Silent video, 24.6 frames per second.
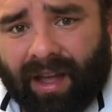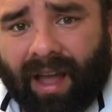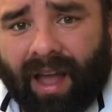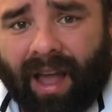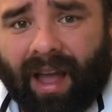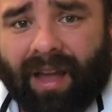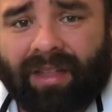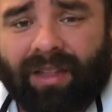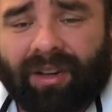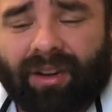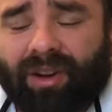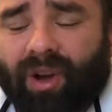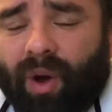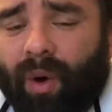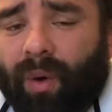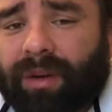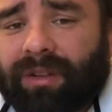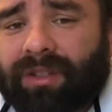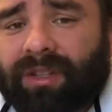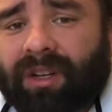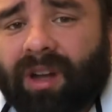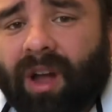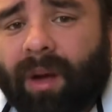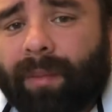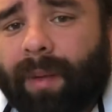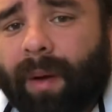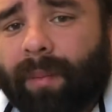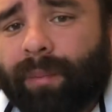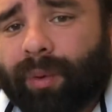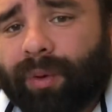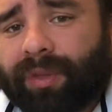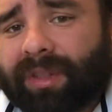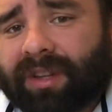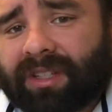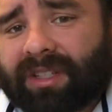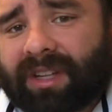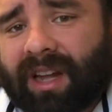And they're going to come up
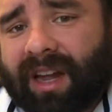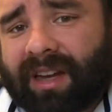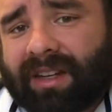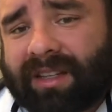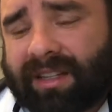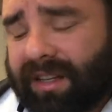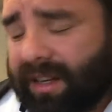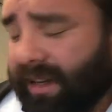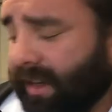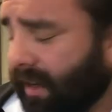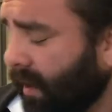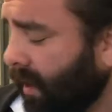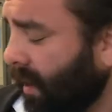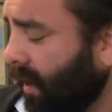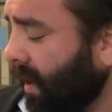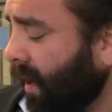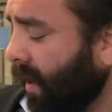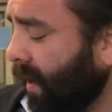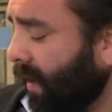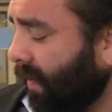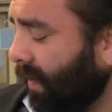with this idea